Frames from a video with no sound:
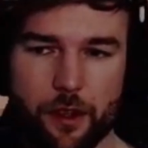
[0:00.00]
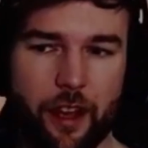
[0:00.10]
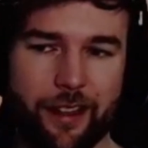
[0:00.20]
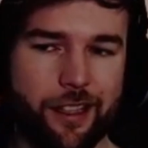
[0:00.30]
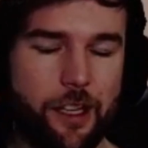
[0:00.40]
So
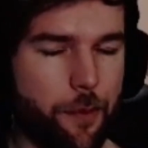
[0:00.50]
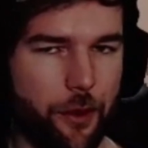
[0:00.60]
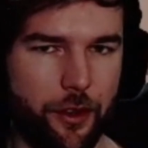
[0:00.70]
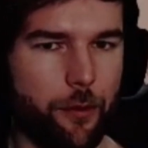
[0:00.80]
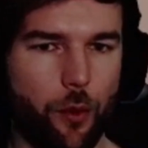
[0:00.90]
like a keeper
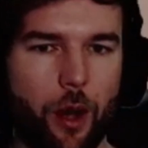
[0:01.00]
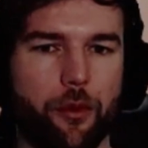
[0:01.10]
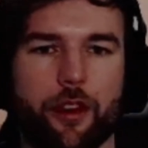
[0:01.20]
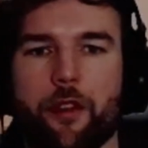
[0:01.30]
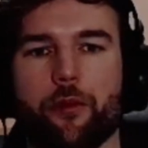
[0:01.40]
themed
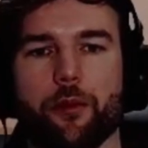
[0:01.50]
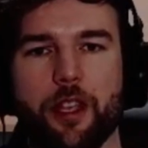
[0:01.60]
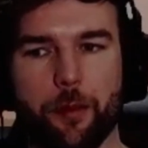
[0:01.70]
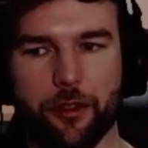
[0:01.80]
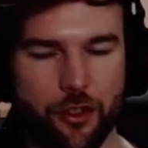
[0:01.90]
weapon, you'll get them from
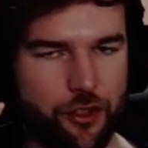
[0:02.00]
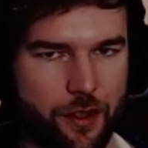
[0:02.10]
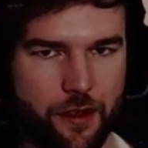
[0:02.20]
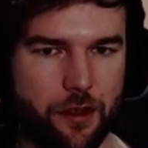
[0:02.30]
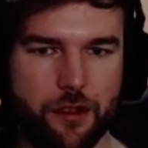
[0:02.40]
keeper
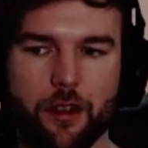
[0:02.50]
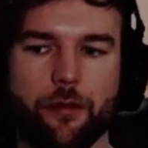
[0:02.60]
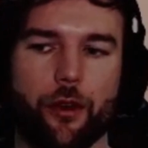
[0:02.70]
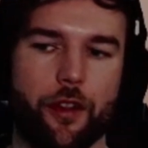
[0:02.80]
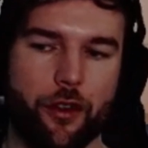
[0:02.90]
dungeons and
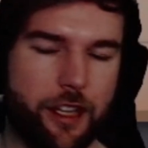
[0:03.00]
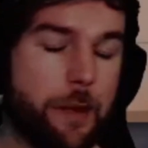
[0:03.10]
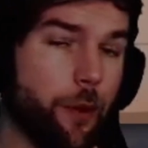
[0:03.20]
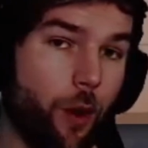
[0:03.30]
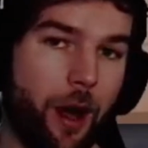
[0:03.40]
stuff, right? They're a
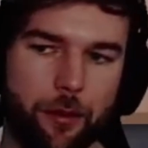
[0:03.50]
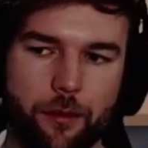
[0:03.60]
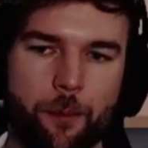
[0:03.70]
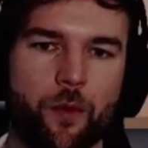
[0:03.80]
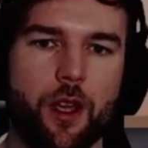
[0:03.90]
keeper
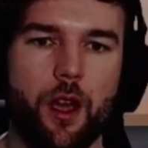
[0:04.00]
weapon.